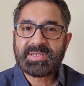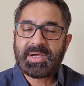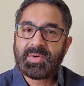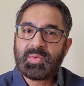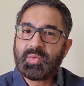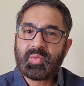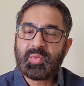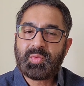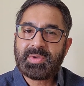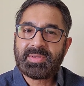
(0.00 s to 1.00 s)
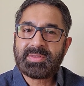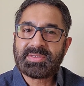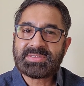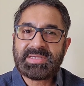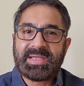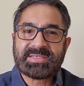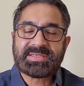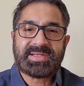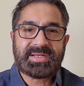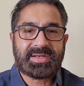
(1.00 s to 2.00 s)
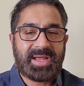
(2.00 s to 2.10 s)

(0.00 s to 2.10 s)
how this thing gets created.